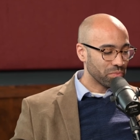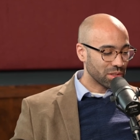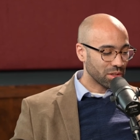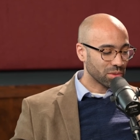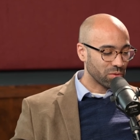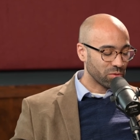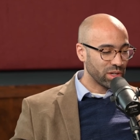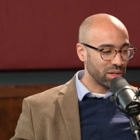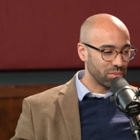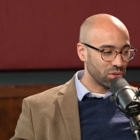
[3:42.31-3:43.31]
It's also
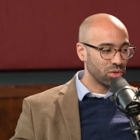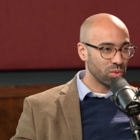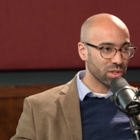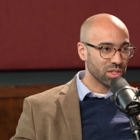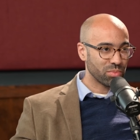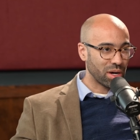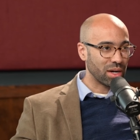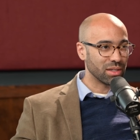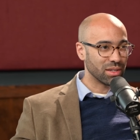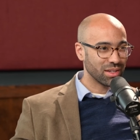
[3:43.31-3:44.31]
freedom to
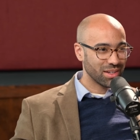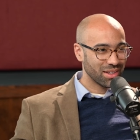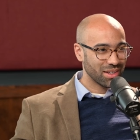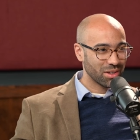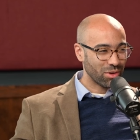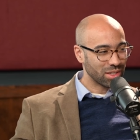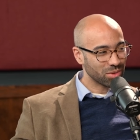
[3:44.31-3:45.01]
respond, right?